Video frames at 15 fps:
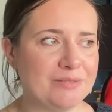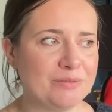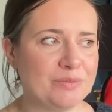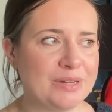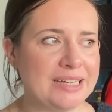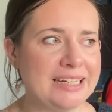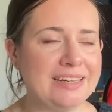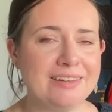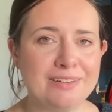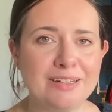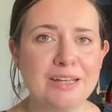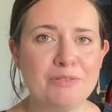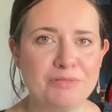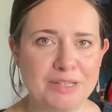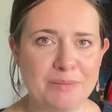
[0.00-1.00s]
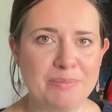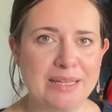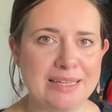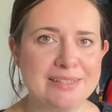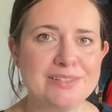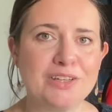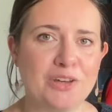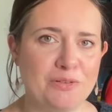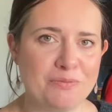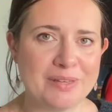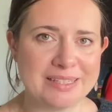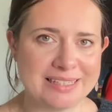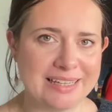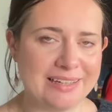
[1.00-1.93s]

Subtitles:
really lovely place to go and visit,